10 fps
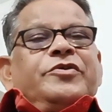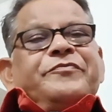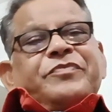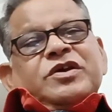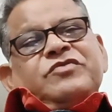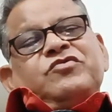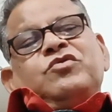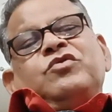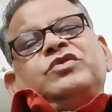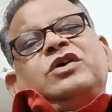
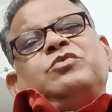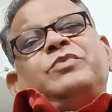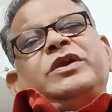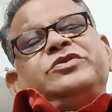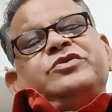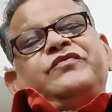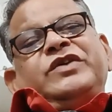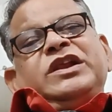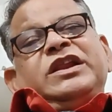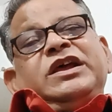nobody should feel
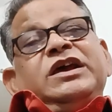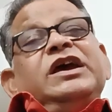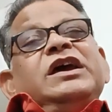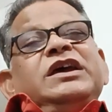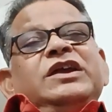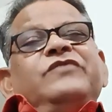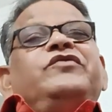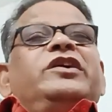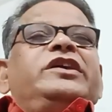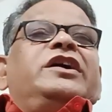any
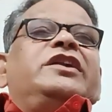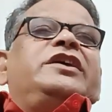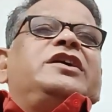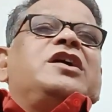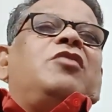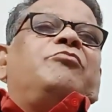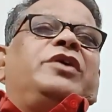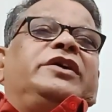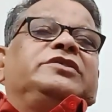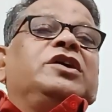inferiority
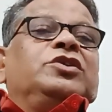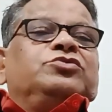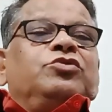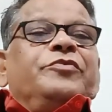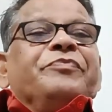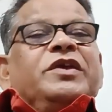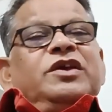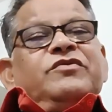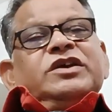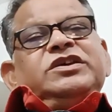complex. So
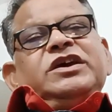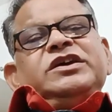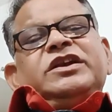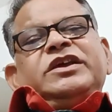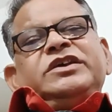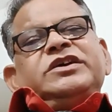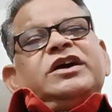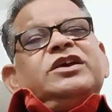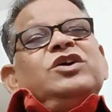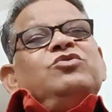even a senior
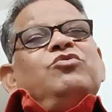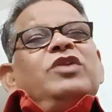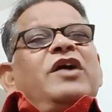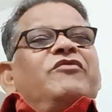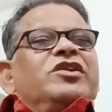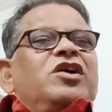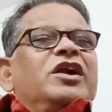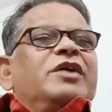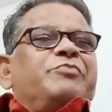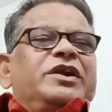teacher who never taught
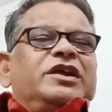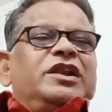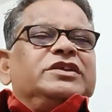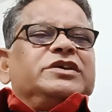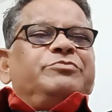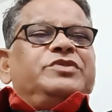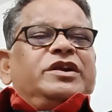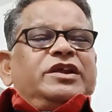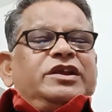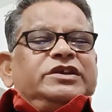a particular subject
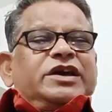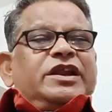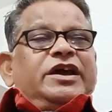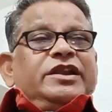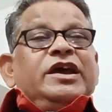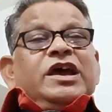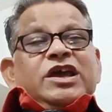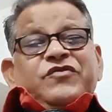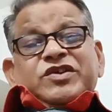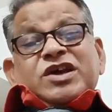in his career,
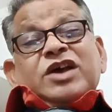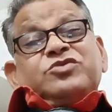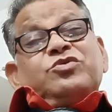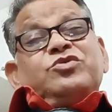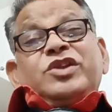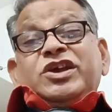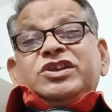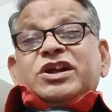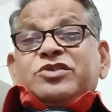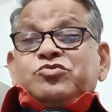if he is asked to teach
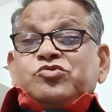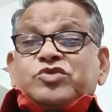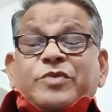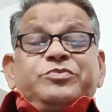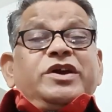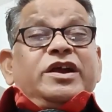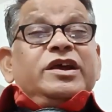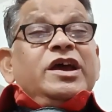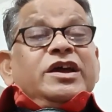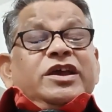that new subject,
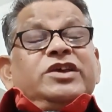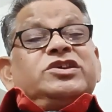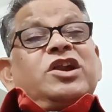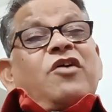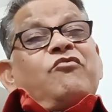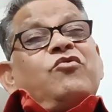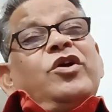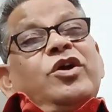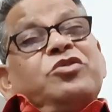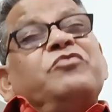instead of
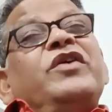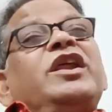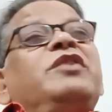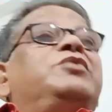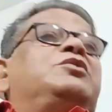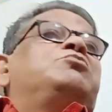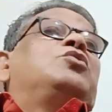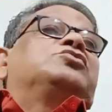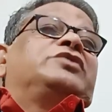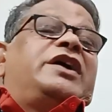going to very big
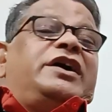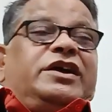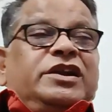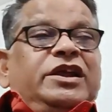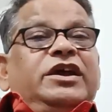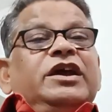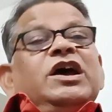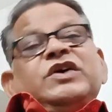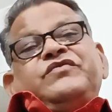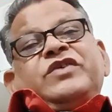books directly,
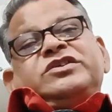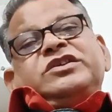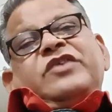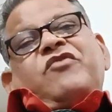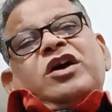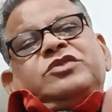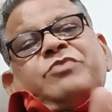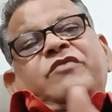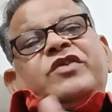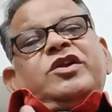first they watch my
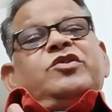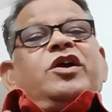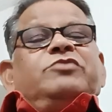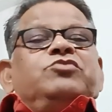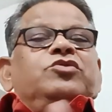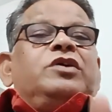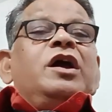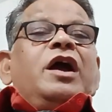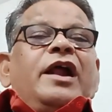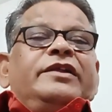video and book,
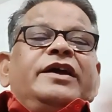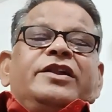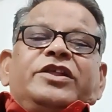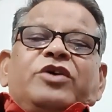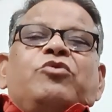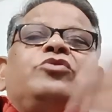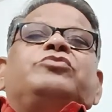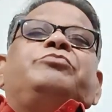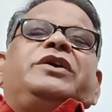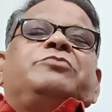and then they go to
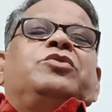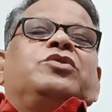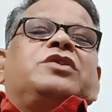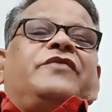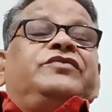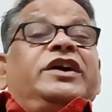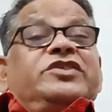big book of their